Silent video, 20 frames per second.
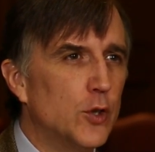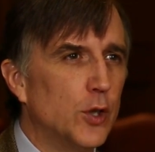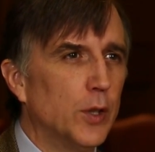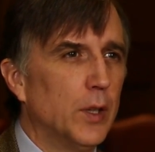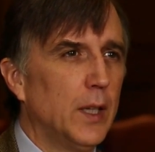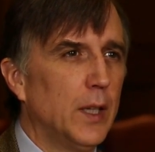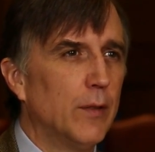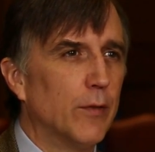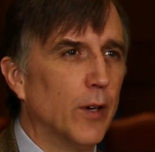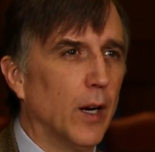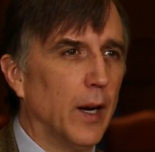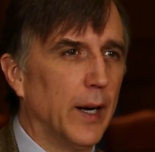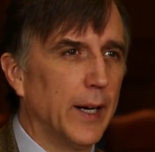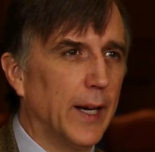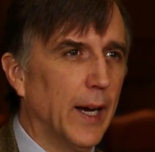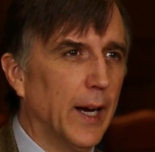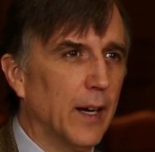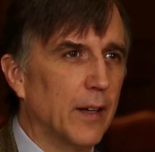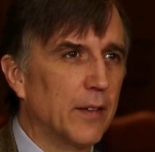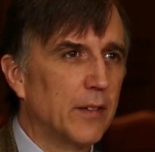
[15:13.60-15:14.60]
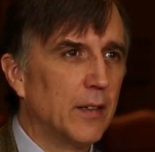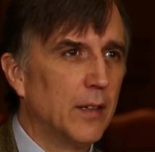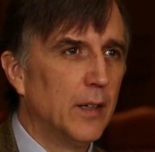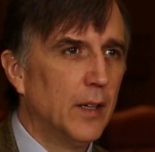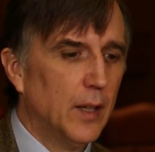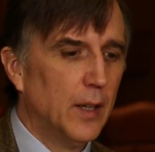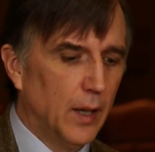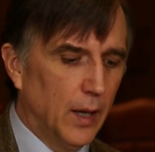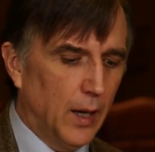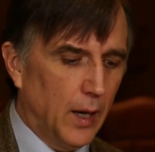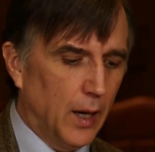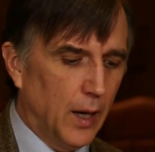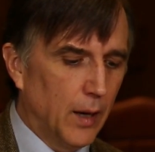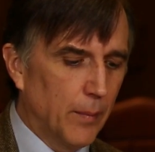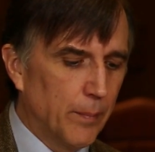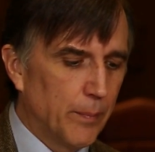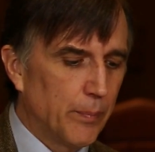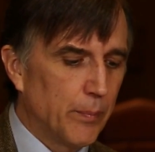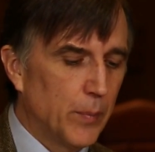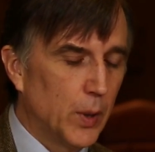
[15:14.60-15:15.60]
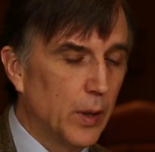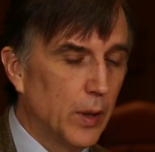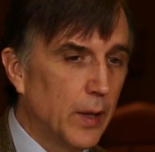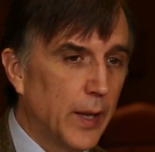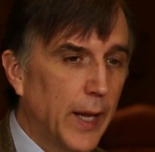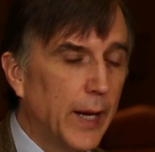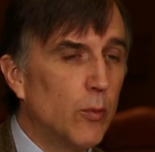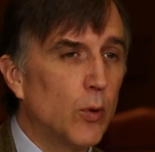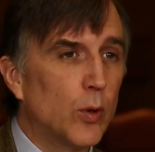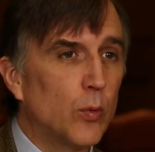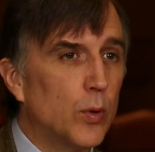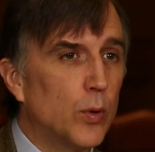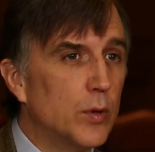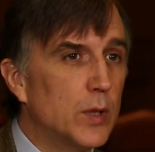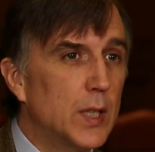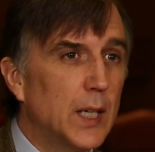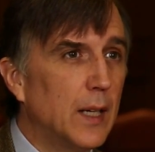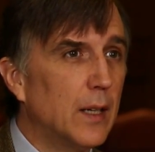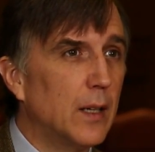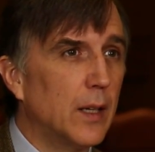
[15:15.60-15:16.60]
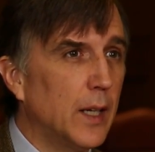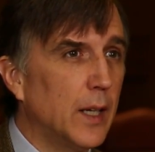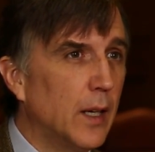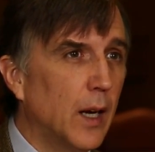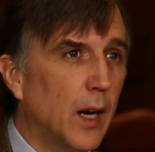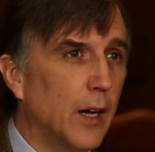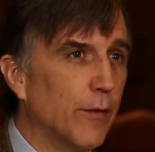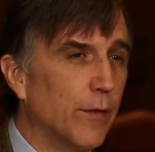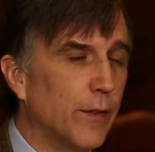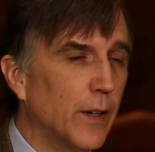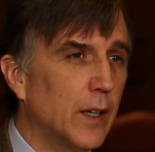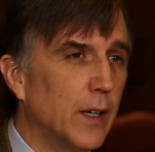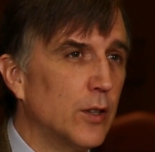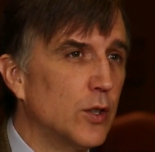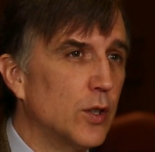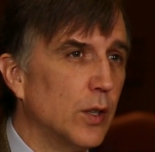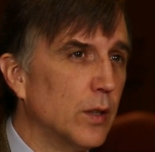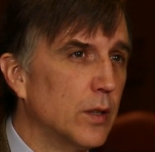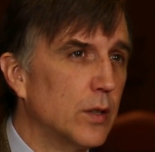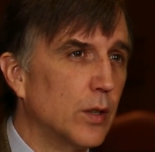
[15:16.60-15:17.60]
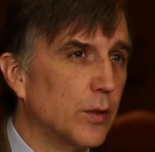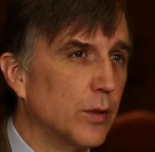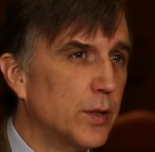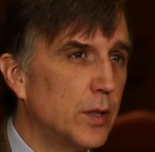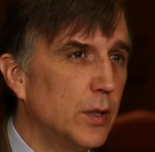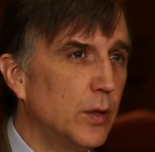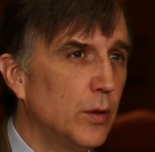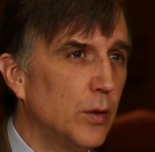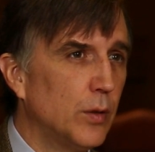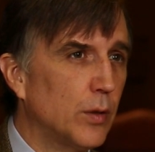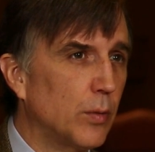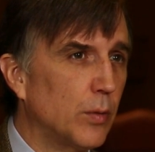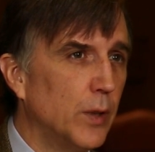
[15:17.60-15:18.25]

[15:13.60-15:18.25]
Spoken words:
Geneva, I guess. But they would routinely not finish until 2,